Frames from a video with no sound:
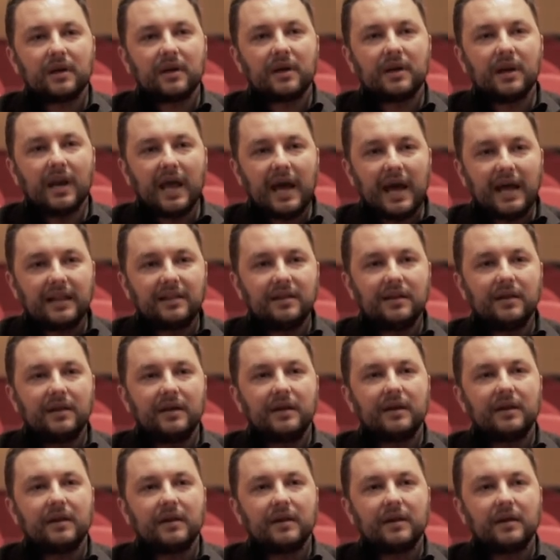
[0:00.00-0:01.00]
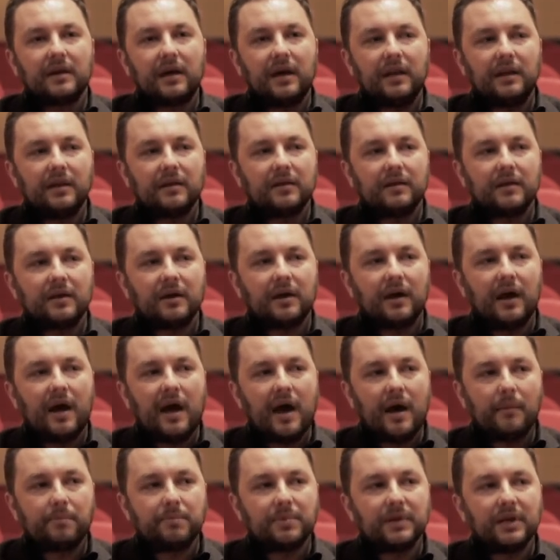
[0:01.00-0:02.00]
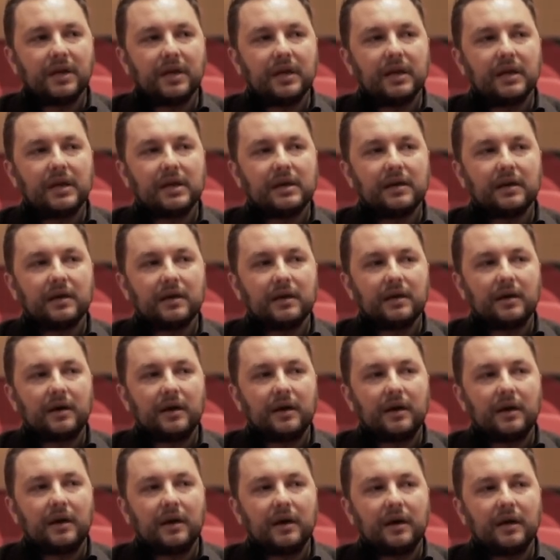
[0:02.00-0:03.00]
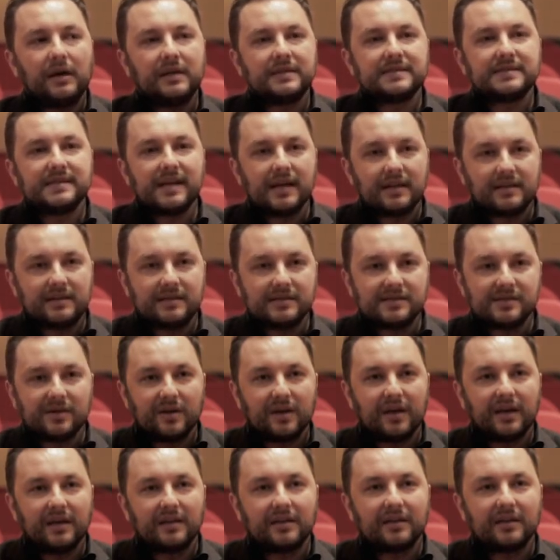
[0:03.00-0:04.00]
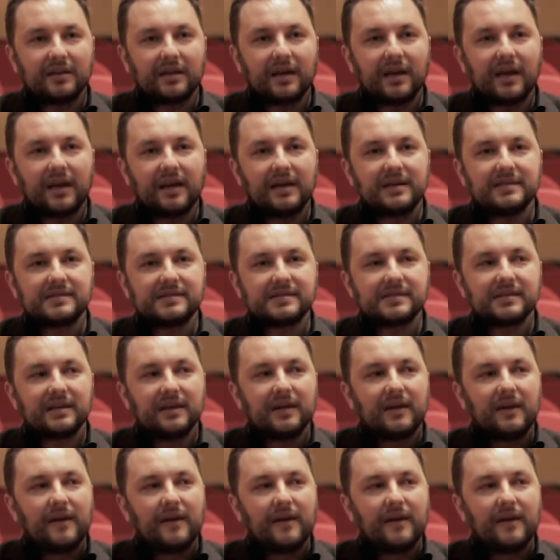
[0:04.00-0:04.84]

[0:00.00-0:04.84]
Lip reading: Gladly and happily, it's not isolated case.